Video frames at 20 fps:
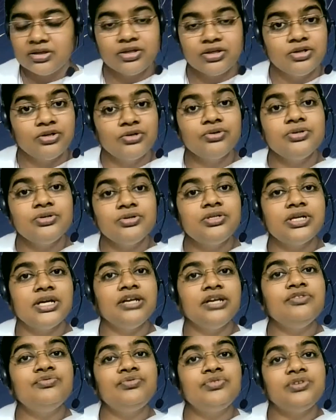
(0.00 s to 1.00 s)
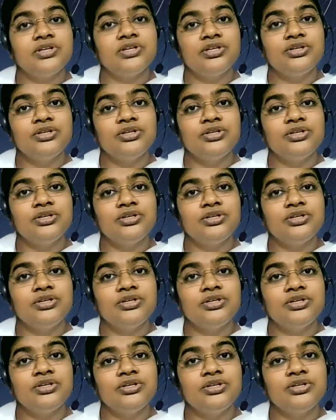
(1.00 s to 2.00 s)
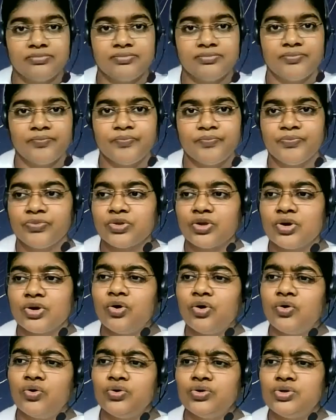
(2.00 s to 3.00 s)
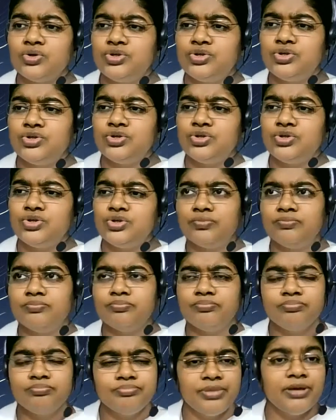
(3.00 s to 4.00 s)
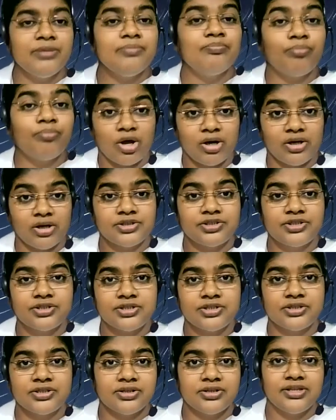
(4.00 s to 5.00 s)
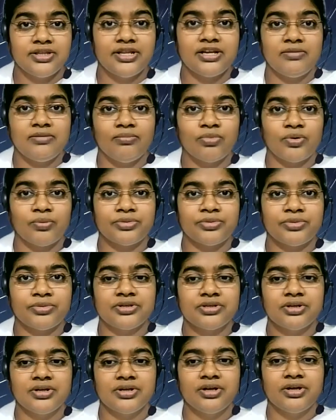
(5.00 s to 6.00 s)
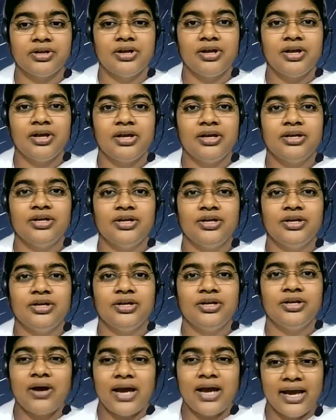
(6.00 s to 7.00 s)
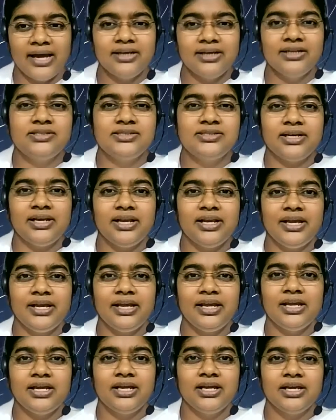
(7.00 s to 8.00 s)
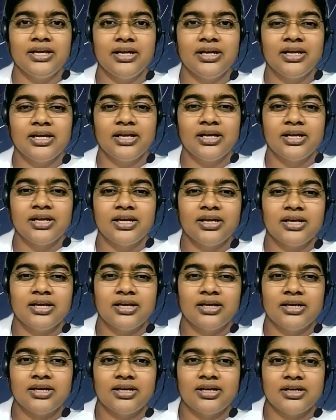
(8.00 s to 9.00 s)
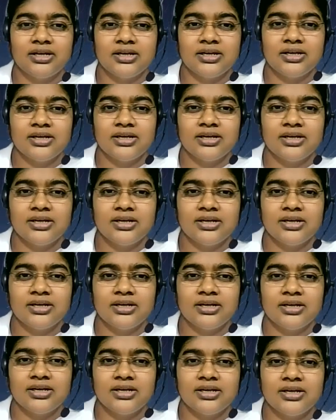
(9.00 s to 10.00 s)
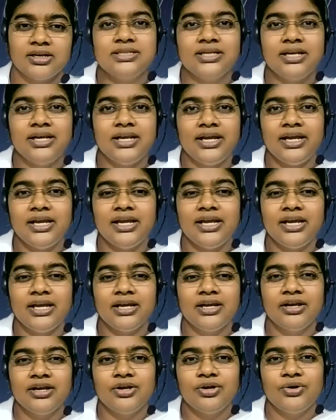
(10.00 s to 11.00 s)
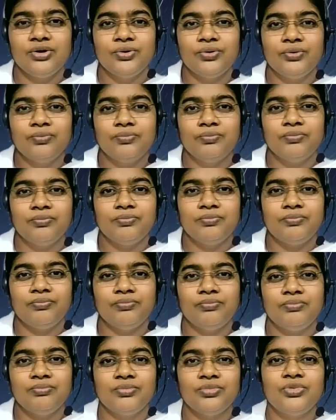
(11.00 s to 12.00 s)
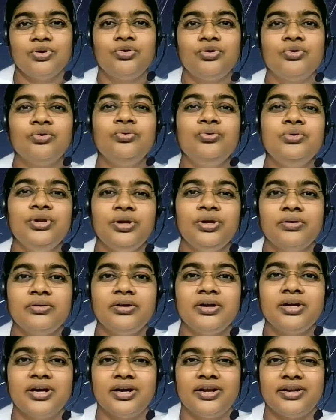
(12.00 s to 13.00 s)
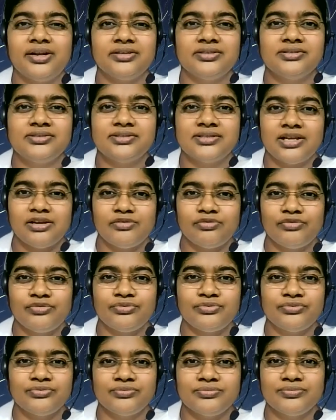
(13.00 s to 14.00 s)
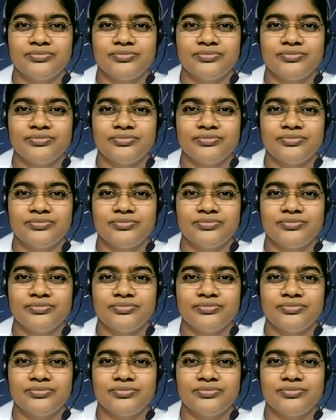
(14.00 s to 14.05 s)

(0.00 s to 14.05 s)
good in front of people or to be polished that moment. You actually, you actually ruin your current self.